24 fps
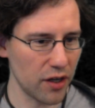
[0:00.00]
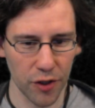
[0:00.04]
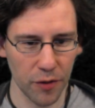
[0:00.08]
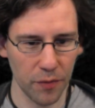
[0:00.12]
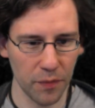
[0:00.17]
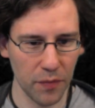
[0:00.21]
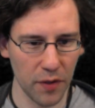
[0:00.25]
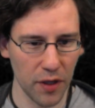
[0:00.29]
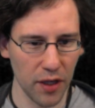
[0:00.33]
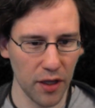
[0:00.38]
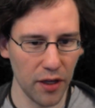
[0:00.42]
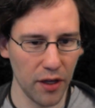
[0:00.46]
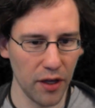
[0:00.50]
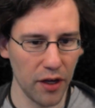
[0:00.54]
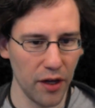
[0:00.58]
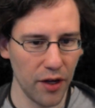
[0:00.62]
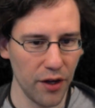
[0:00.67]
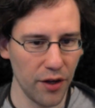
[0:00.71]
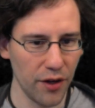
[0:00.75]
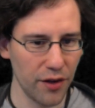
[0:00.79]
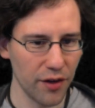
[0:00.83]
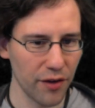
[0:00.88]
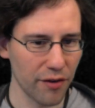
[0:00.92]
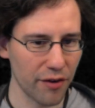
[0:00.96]
Should
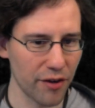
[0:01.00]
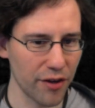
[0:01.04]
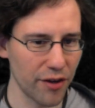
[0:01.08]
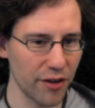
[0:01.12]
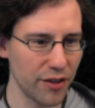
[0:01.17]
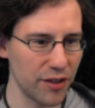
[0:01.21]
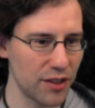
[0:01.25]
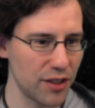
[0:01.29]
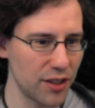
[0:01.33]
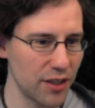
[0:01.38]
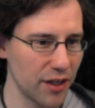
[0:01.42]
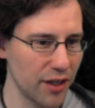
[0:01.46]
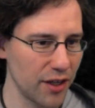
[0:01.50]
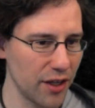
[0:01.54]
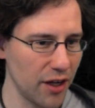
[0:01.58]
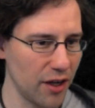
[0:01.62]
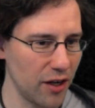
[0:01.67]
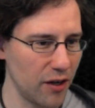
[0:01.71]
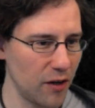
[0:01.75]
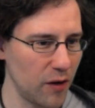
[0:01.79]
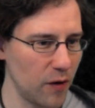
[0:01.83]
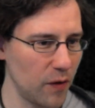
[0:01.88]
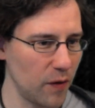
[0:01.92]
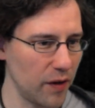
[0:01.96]
be good to
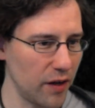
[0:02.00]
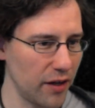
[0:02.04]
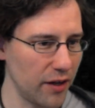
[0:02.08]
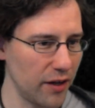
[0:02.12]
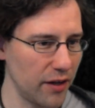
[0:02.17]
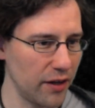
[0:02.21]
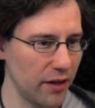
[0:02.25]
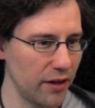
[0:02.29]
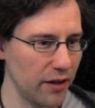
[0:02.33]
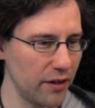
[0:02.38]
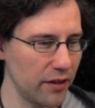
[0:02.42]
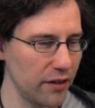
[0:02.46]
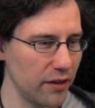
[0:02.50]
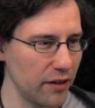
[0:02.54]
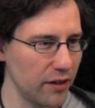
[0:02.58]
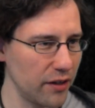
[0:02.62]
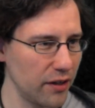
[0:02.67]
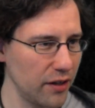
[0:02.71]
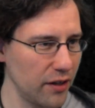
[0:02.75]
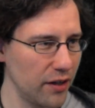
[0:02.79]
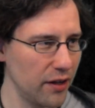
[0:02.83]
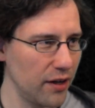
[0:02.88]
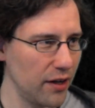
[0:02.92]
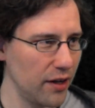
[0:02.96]
go
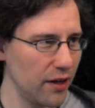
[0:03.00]
on